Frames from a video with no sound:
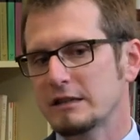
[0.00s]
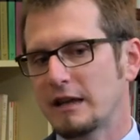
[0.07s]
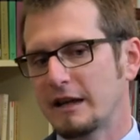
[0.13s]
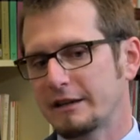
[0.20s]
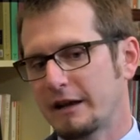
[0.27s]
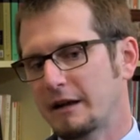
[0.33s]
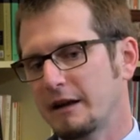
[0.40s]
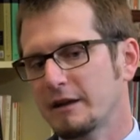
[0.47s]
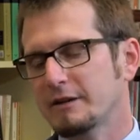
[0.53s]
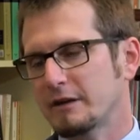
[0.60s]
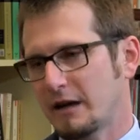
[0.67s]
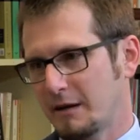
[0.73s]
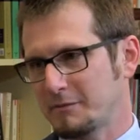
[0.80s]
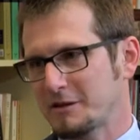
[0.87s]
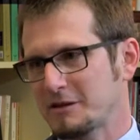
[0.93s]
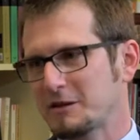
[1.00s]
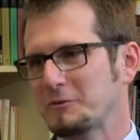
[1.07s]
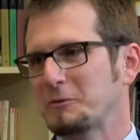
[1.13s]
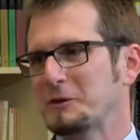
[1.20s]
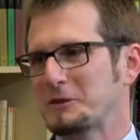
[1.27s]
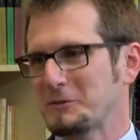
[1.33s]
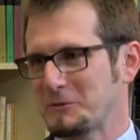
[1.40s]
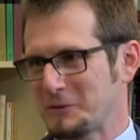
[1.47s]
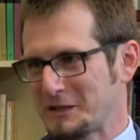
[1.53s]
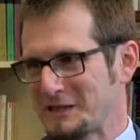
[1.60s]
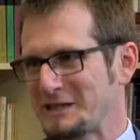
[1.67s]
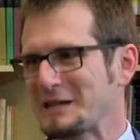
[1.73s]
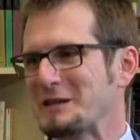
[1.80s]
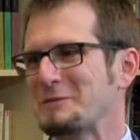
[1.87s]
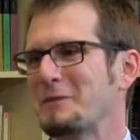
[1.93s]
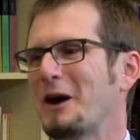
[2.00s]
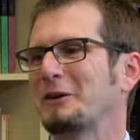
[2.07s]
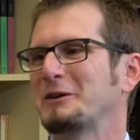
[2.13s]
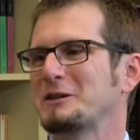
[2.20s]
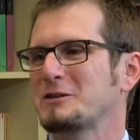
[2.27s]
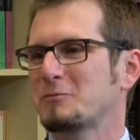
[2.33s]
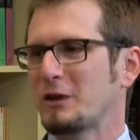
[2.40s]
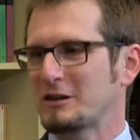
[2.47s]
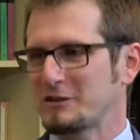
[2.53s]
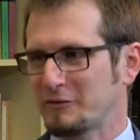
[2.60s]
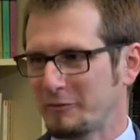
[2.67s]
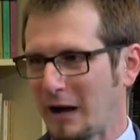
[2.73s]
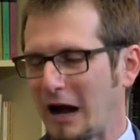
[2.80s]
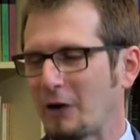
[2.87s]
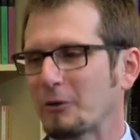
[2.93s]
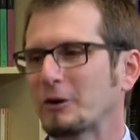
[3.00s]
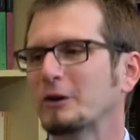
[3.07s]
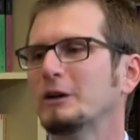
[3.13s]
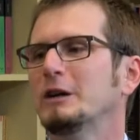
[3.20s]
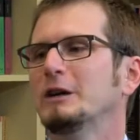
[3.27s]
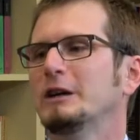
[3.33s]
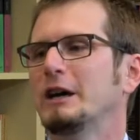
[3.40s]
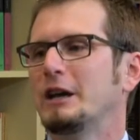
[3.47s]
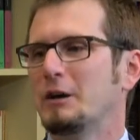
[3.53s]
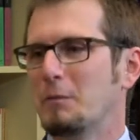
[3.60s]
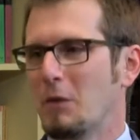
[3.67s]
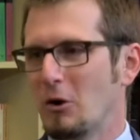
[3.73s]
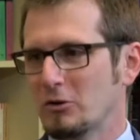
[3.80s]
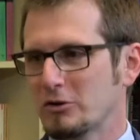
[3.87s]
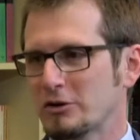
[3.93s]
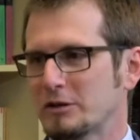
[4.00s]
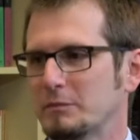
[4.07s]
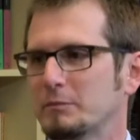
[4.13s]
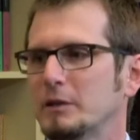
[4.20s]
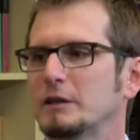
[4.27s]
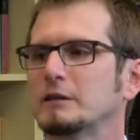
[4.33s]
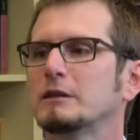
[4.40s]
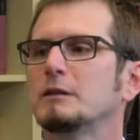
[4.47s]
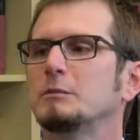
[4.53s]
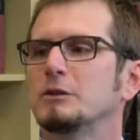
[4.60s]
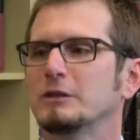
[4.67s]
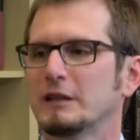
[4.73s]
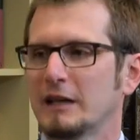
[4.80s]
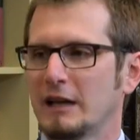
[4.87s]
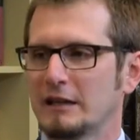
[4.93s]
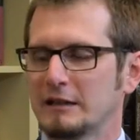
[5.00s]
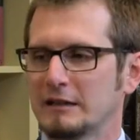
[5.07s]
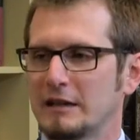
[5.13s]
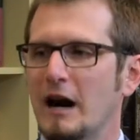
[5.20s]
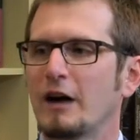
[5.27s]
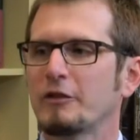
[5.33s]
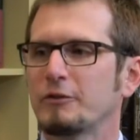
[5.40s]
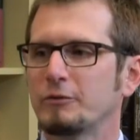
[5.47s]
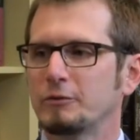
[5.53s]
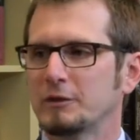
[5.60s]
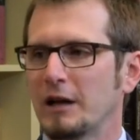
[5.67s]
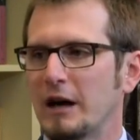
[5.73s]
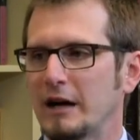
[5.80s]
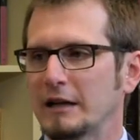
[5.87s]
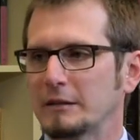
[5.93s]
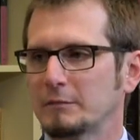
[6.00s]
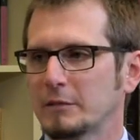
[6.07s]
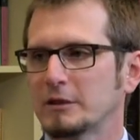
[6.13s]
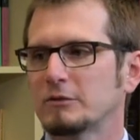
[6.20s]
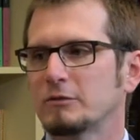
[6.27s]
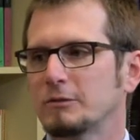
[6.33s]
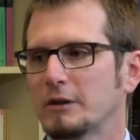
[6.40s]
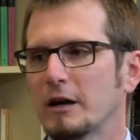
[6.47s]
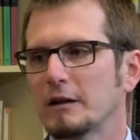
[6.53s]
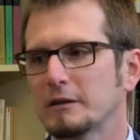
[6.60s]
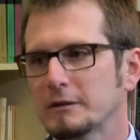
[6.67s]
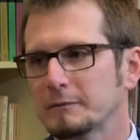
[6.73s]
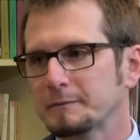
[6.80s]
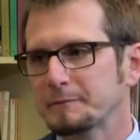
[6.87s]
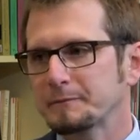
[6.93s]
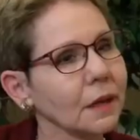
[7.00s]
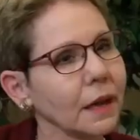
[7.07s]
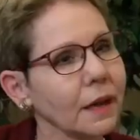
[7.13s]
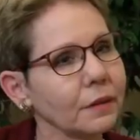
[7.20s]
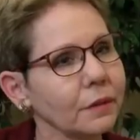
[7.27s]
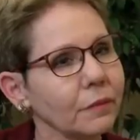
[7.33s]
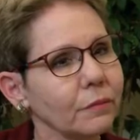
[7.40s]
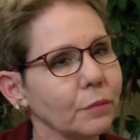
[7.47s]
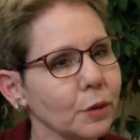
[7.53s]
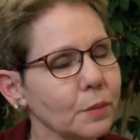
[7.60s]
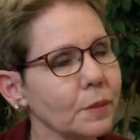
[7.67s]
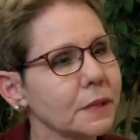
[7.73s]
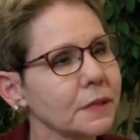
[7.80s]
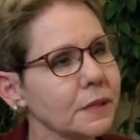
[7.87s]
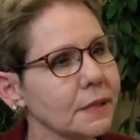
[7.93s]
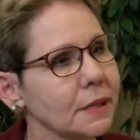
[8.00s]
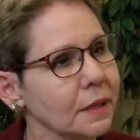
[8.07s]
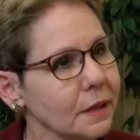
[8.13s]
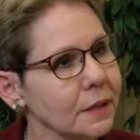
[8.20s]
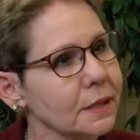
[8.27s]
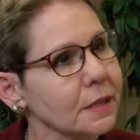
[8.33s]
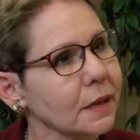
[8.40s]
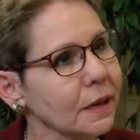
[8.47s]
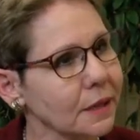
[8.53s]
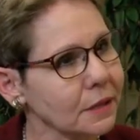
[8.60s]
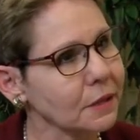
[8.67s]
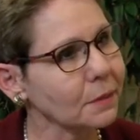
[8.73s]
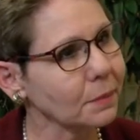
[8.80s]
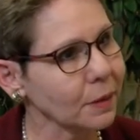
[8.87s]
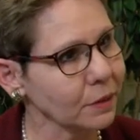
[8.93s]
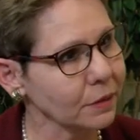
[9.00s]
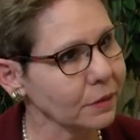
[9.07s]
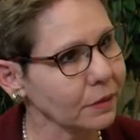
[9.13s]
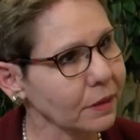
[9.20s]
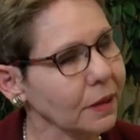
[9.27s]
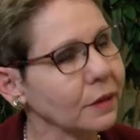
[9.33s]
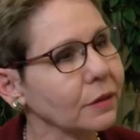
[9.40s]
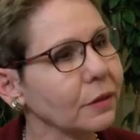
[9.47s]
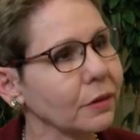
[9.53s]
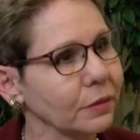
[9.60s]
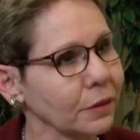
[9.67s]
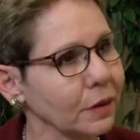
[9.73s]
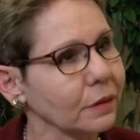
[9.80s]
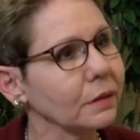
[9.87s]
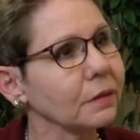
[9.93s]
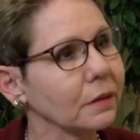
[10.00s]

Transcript: on that other opposite was indeed about expressive power and emotion, but communicated not through line but through color. And Rubens synthesized both, in your view.